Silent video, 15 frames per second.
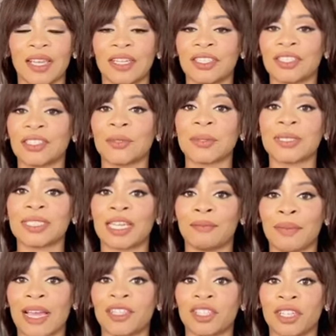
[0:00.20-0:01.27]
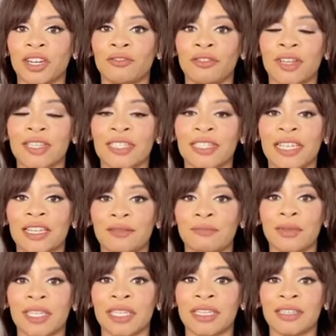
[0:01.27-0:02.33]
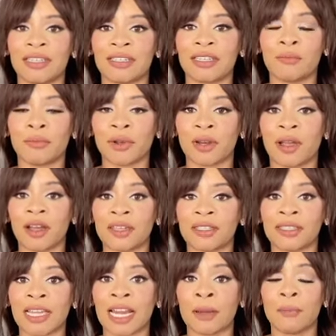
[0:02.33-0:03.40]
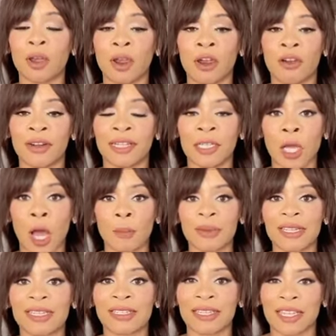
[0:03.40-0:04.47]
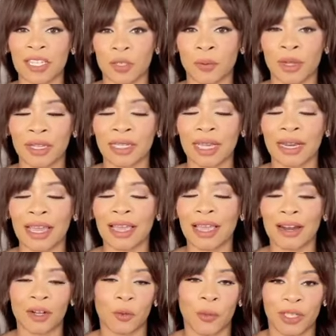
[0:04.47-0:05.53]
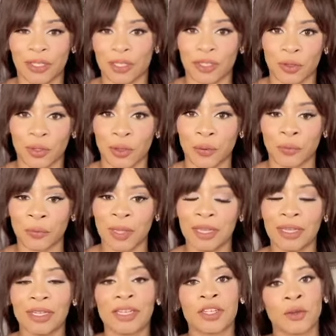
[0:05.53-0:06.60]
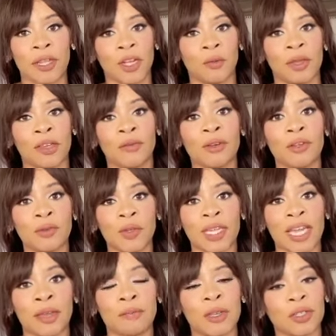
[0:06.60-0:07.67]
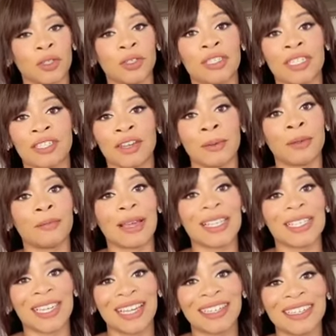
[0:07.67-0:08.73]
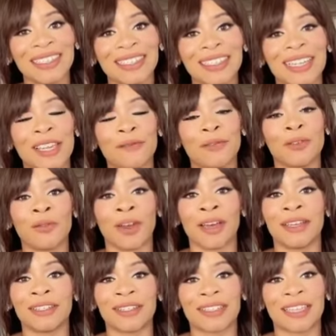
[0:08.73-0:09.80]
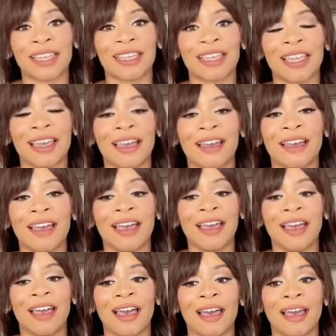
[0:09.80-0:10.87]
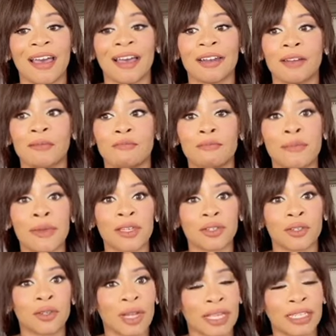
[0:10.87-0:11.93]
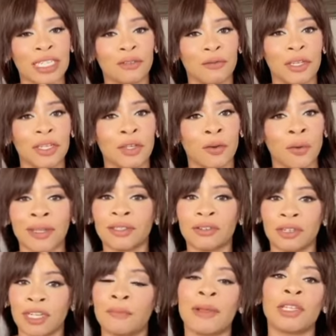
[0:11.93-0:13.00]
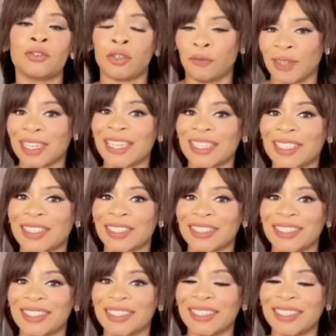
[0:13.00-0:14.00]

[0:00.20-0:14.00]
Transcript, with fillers: So Skin by Jada sent me some products that I'm currently obsessed with and I can't wait to show you. So anyway, if you're new here, make sure you subscribe to my channel if you are into skincare and make sure you like this video and turn on the bell notification.